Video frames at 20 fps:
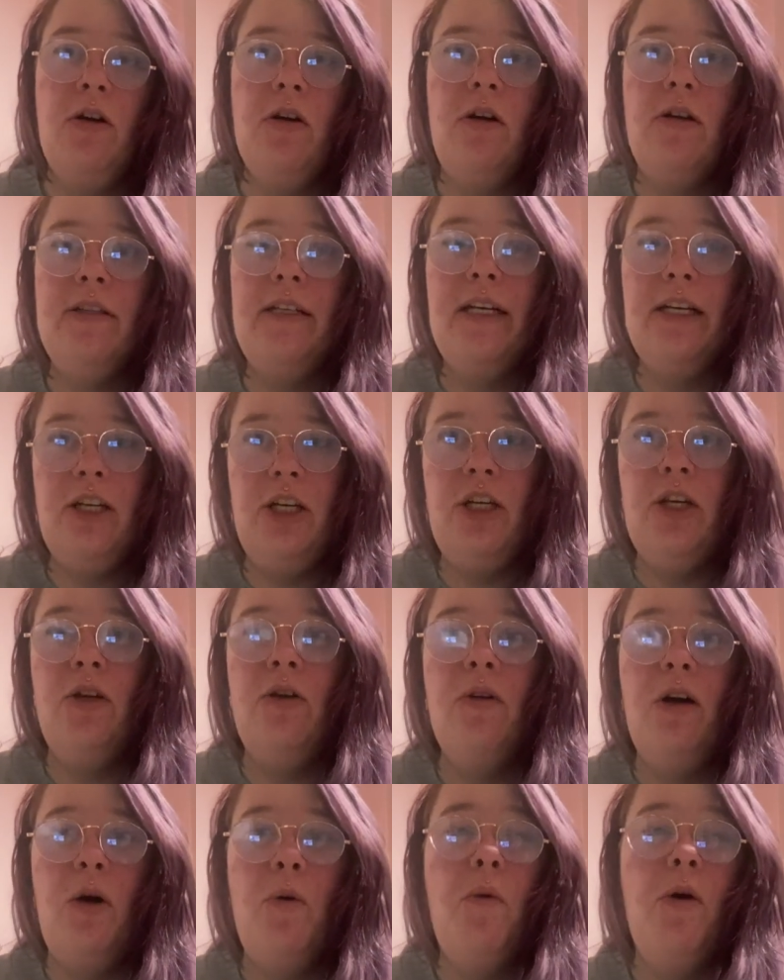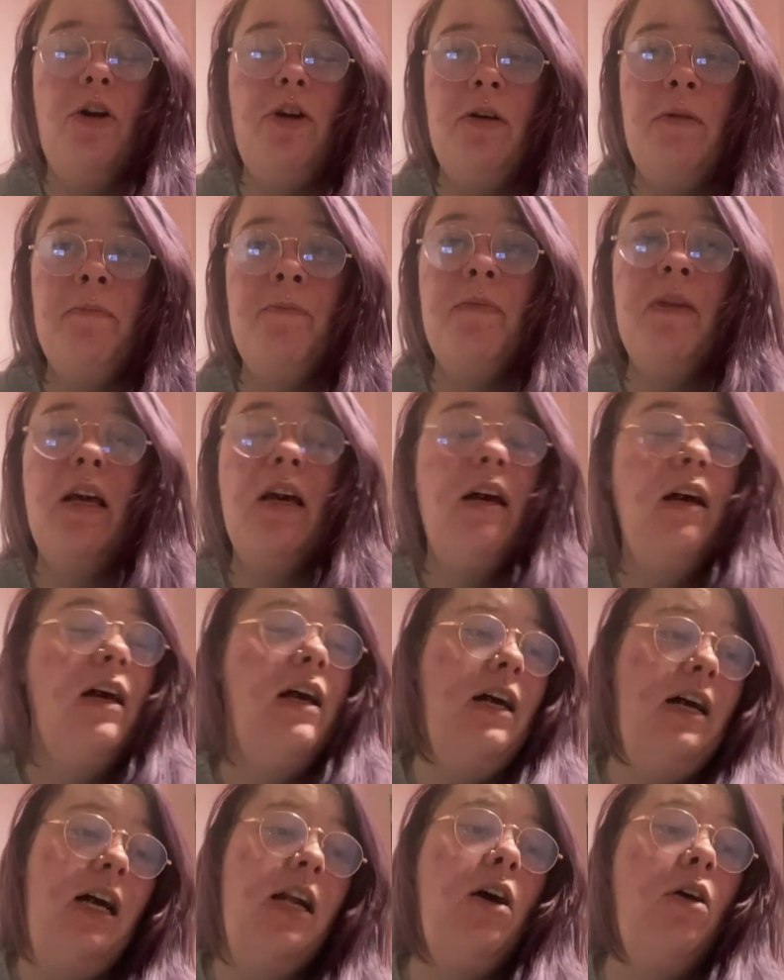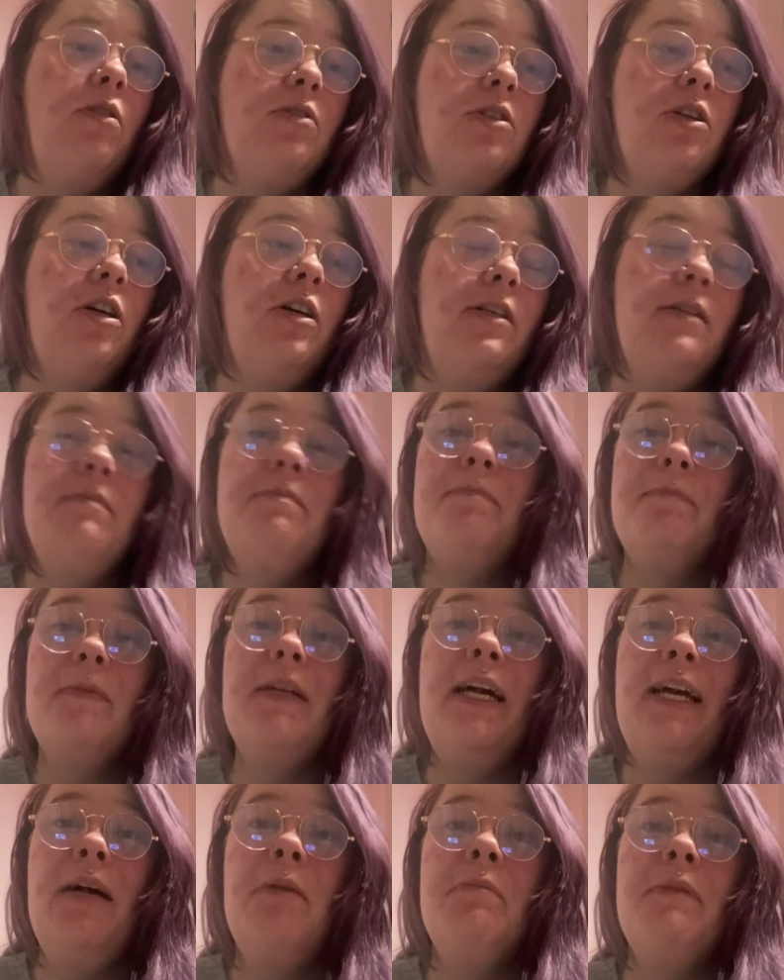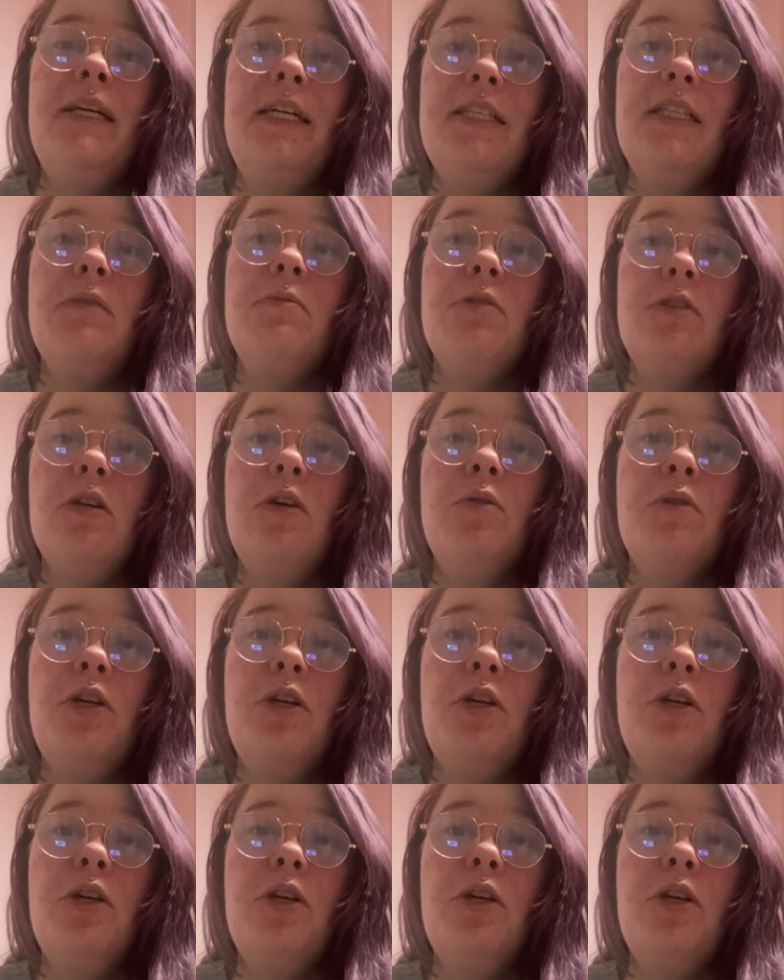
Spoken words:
God, they're cute, I want them. And I was like, they are, mate, they're so